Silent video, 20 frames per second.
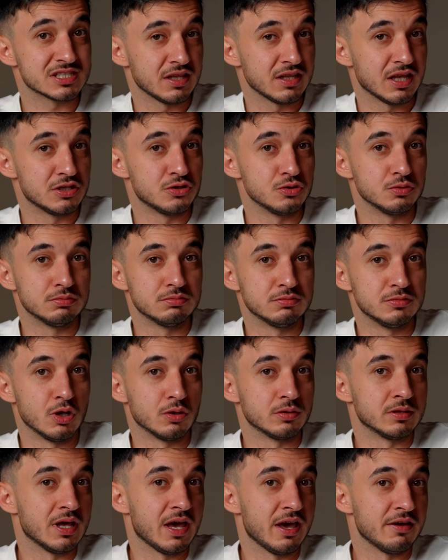that you
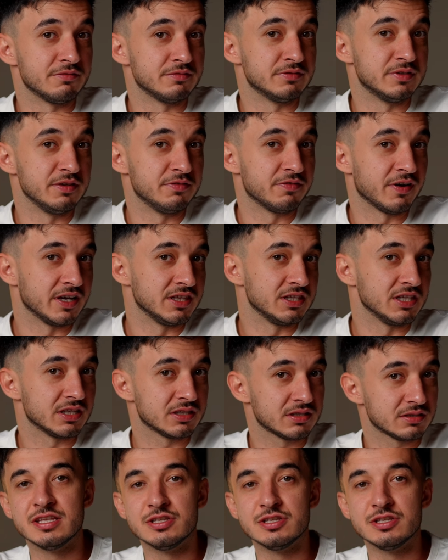don't have defined yet.